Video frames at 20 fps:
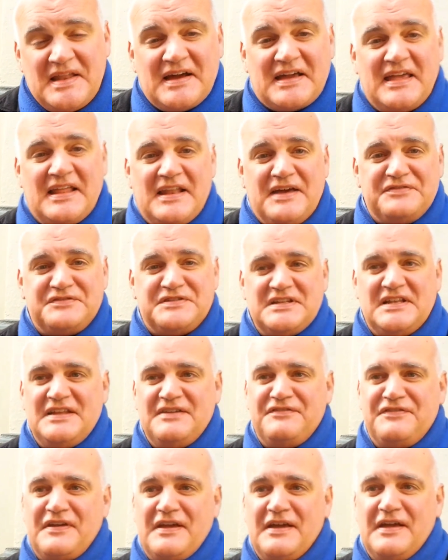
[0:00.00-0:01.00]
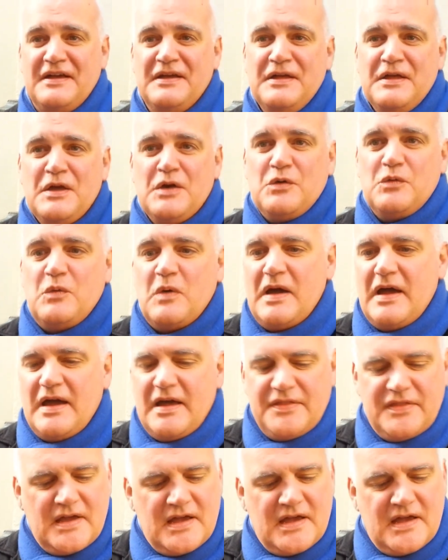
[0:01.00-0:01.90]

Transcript: lucky enough to live here, where